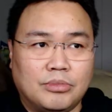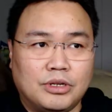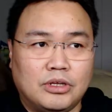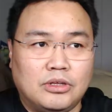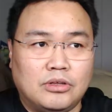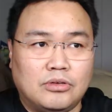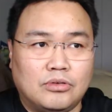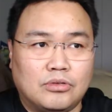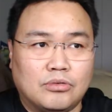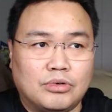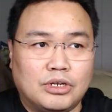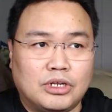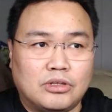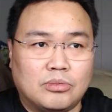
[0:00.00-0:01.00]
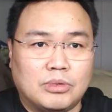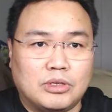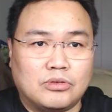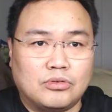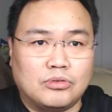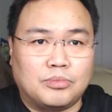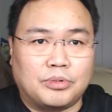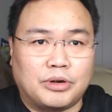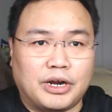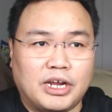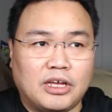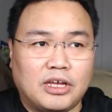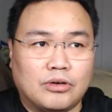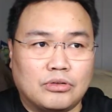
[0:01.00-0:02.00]
you don't want it to be too
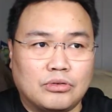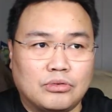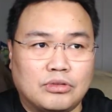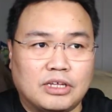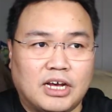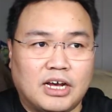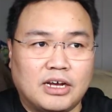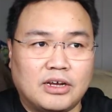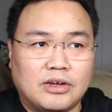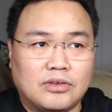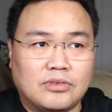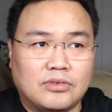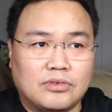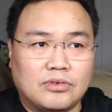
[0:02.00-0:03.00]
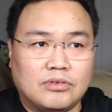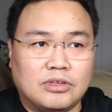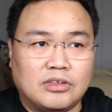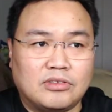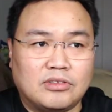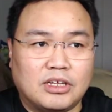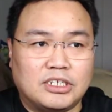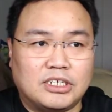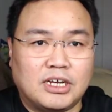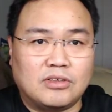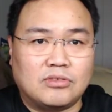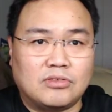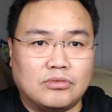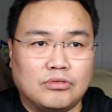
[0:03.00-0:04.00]
bright or too dark, so just
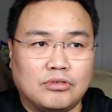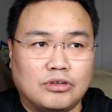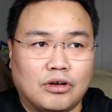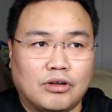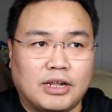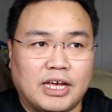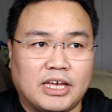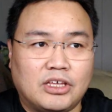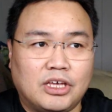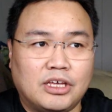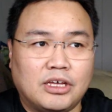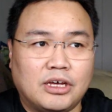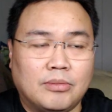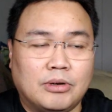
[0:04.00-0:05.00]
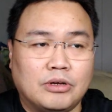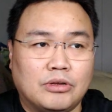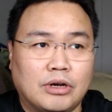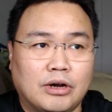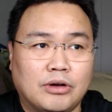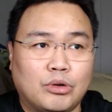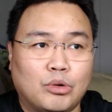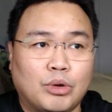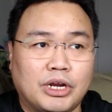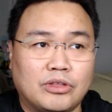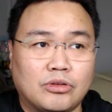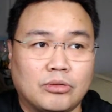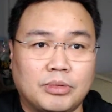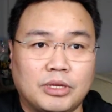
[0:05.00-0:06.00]
adjust to your liking how you want
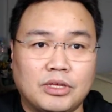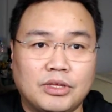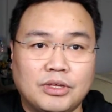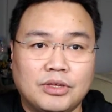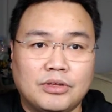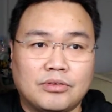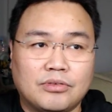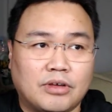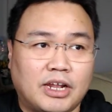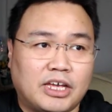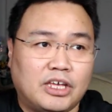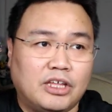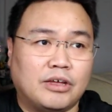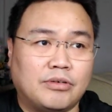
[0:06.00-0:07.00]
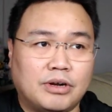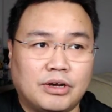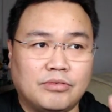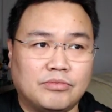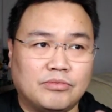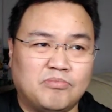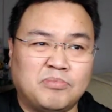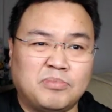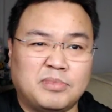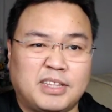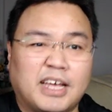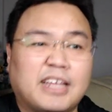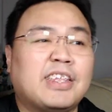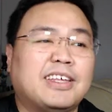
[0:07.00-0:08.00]
it to be. So I like it around
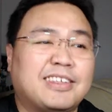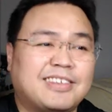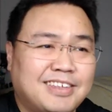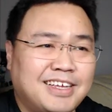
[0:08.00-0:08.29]
like this.